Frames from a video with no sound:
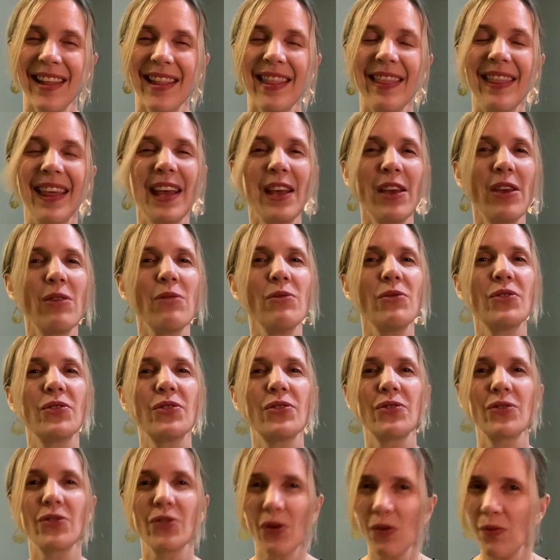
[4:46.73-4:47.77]
Thank you
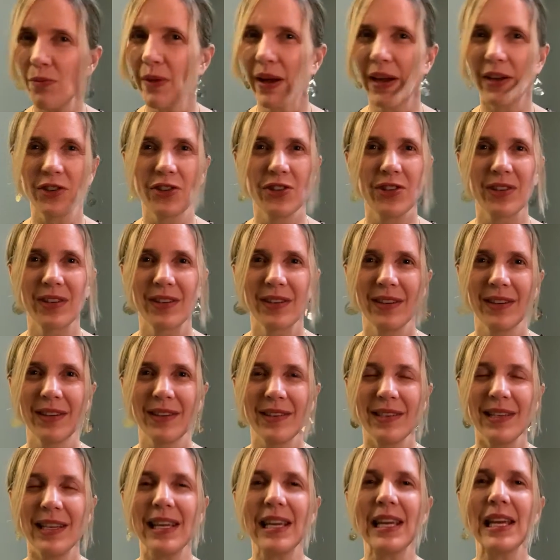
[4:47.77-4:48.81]
so much
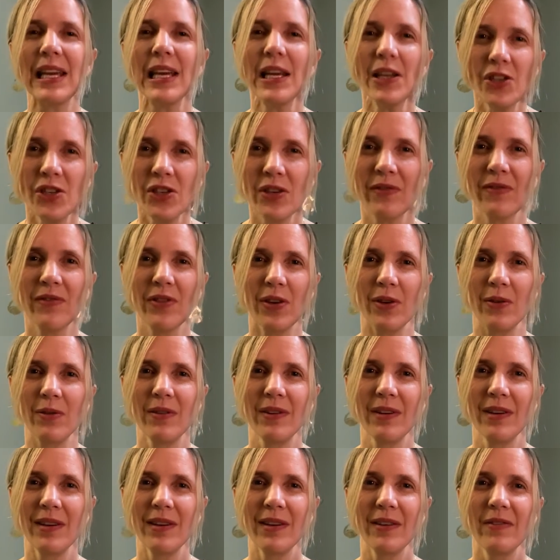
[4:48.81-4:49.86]
to each of you
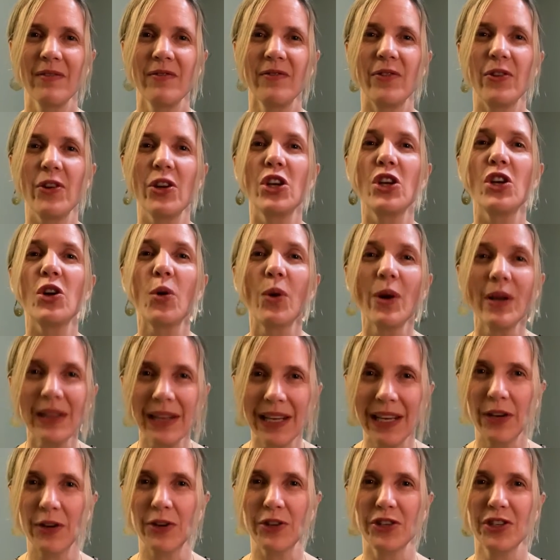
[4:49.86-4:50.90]
for your
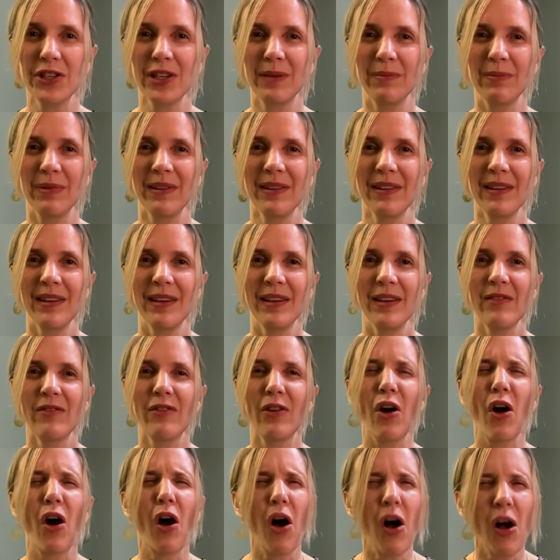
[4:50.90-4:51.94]
leadership,
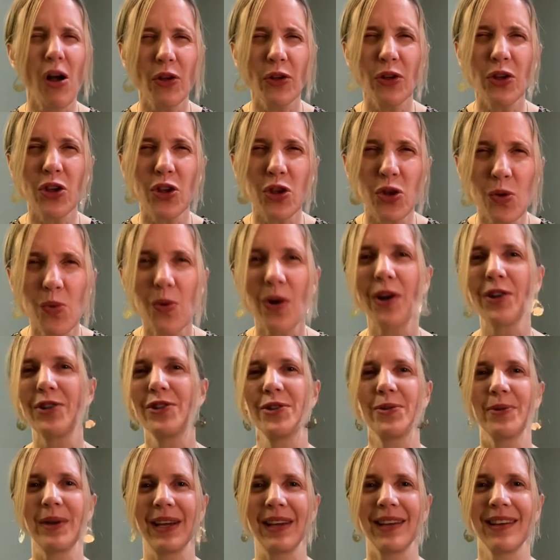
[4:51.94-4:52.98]
for all you are
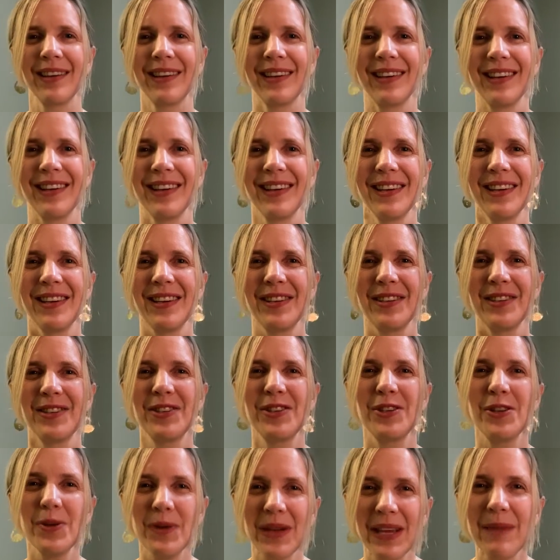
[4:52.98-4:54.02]
doing
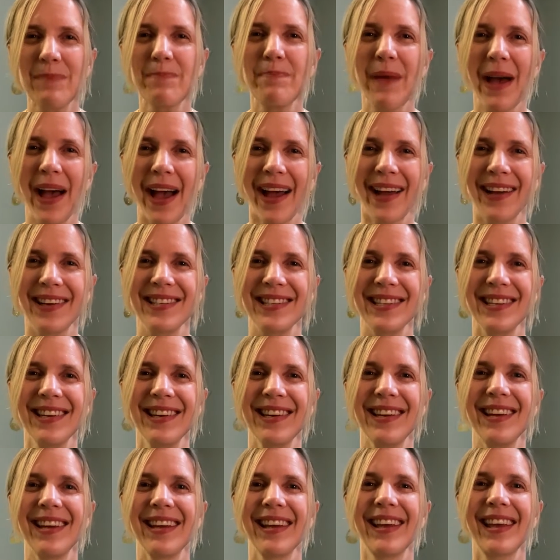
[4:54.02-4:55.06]
to impact
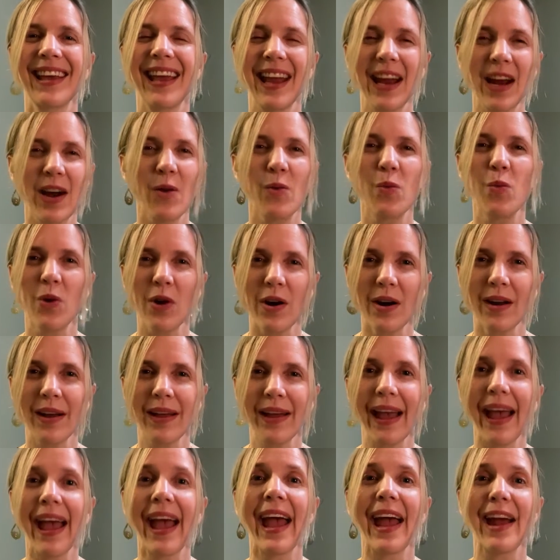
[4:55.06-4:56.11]
care work
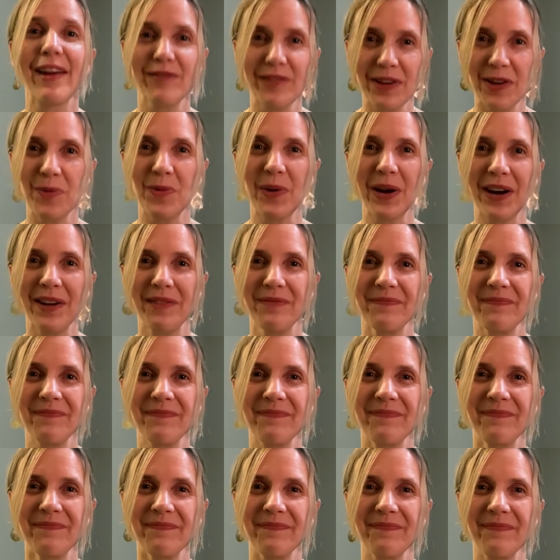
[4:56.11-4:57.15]
everywhere.
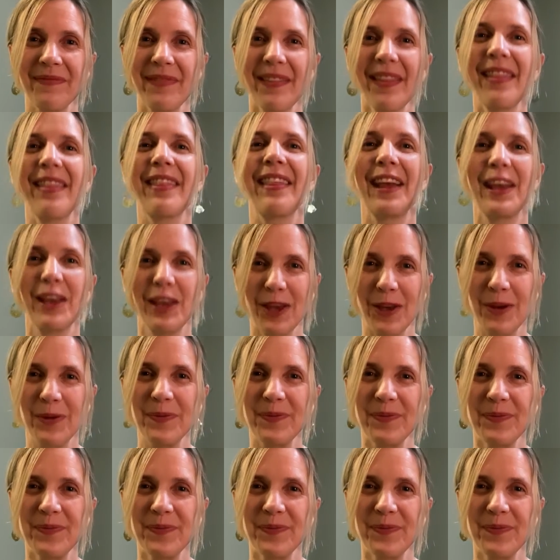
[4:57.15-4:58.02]
Thank you.